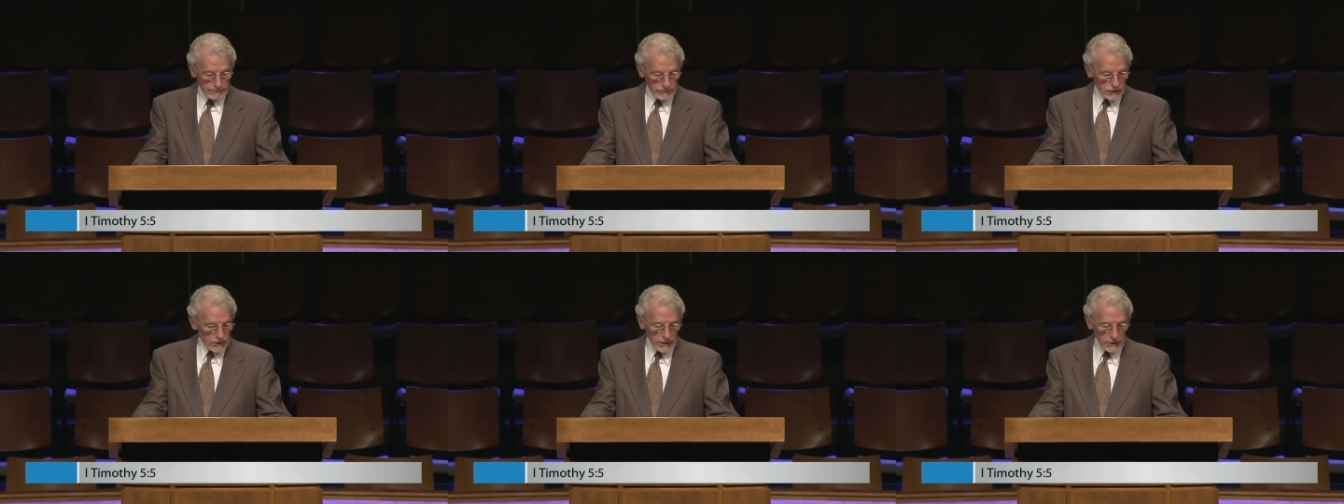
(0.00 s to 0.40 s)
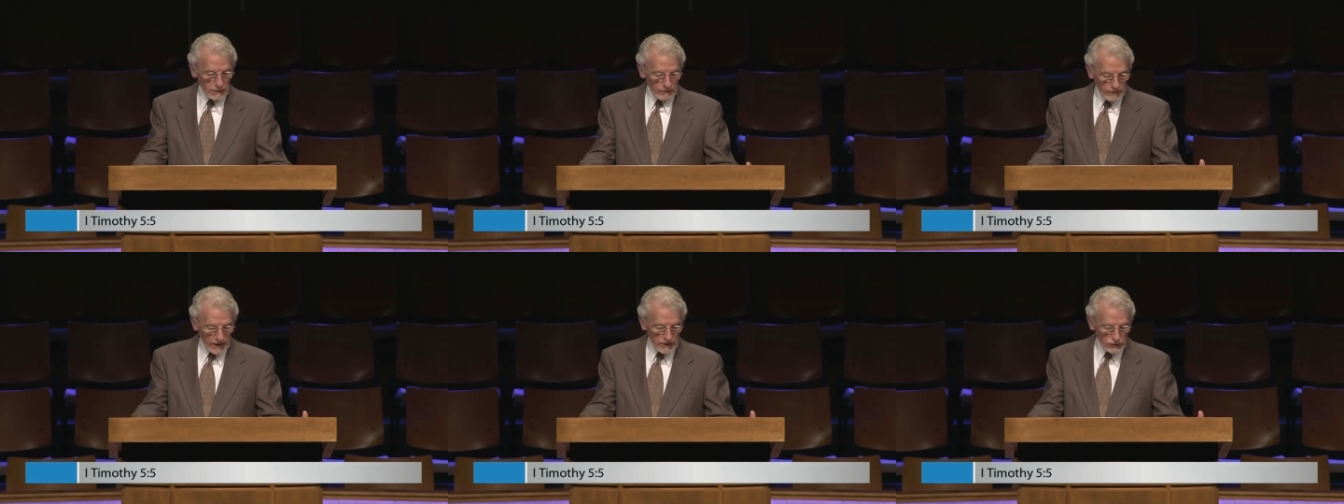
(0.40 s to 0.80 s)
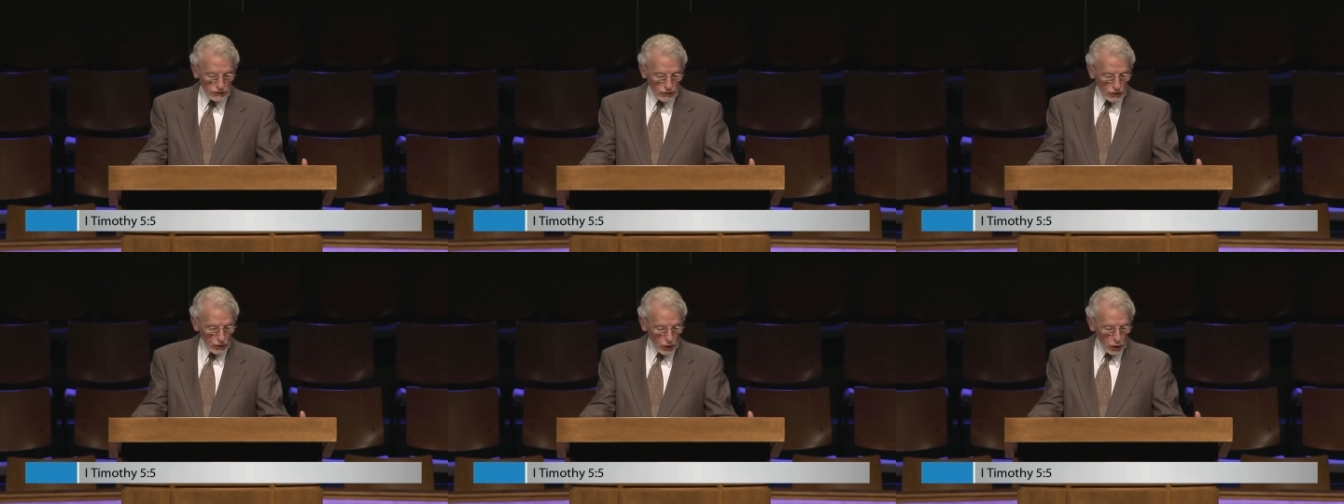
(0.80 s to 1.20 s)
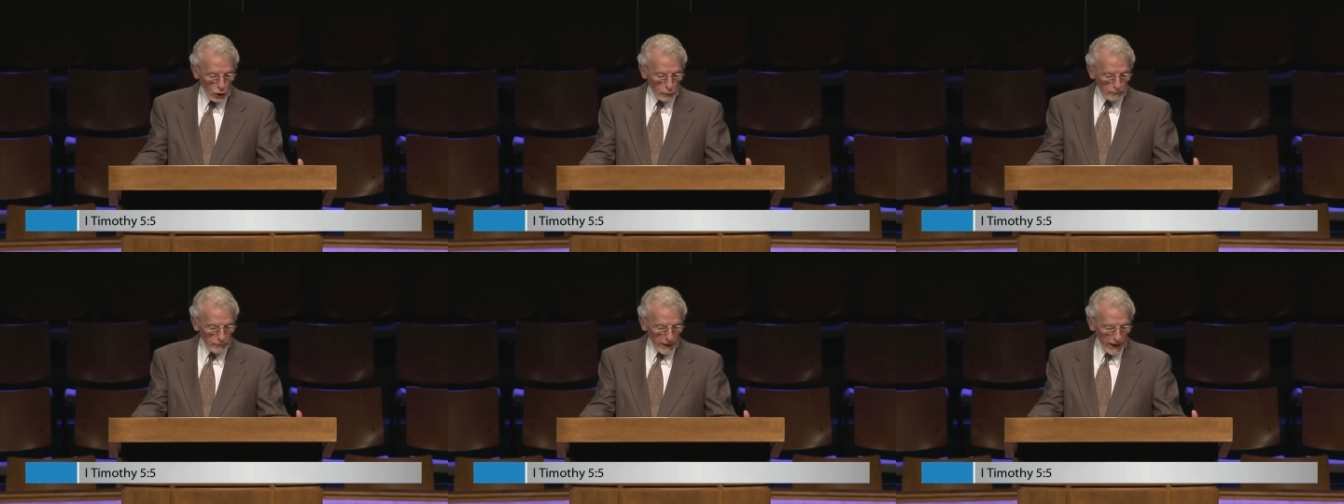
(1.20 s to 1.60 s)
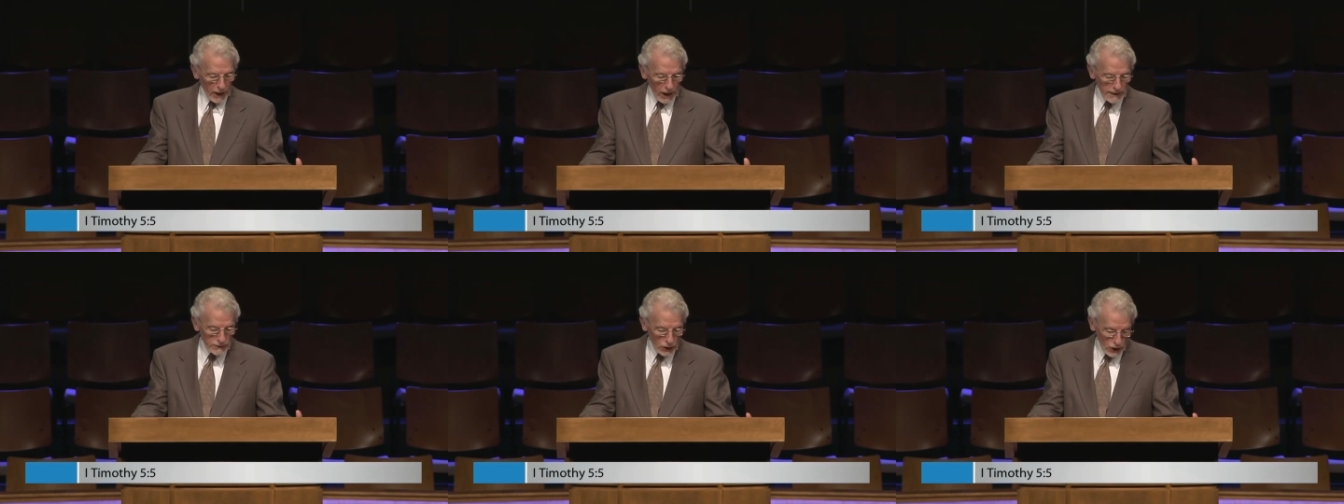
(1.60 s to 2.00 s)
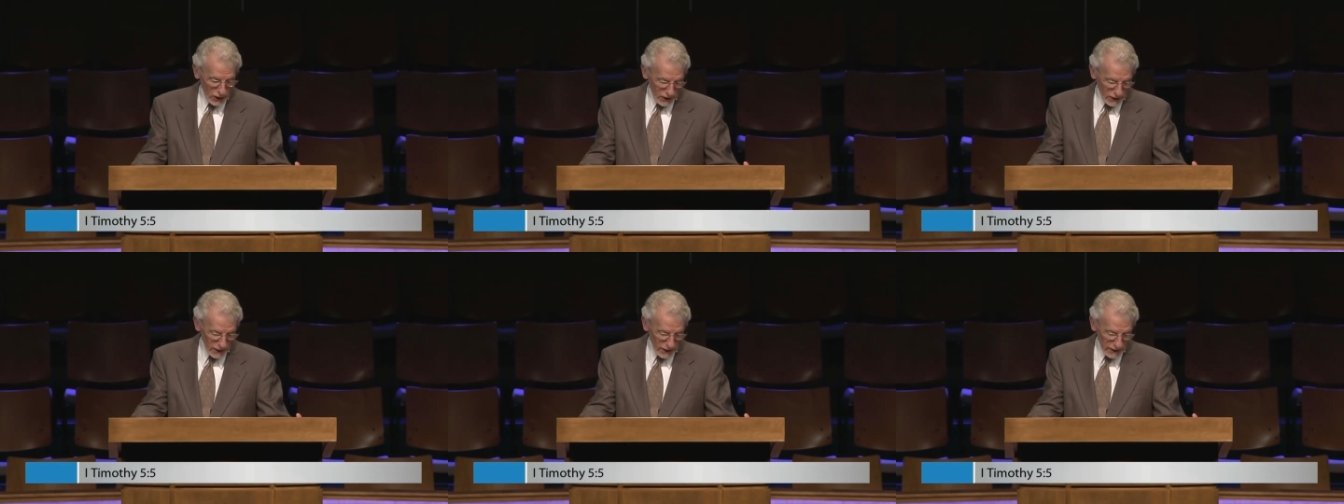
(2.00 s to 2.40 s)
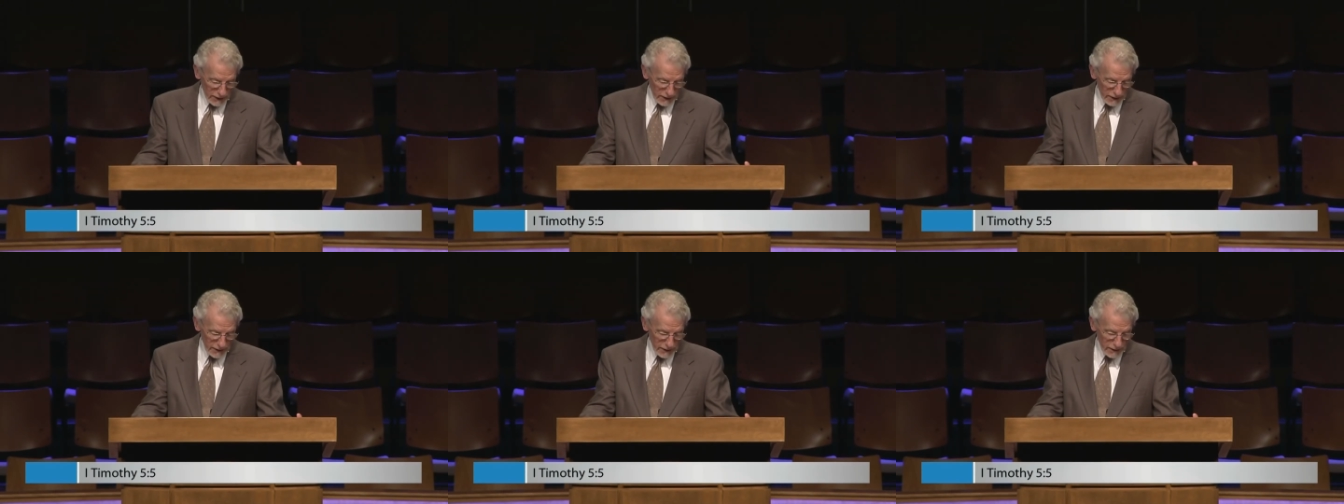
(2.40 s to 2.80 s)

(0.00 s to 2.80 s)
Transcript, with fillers: she has fixed her hope on God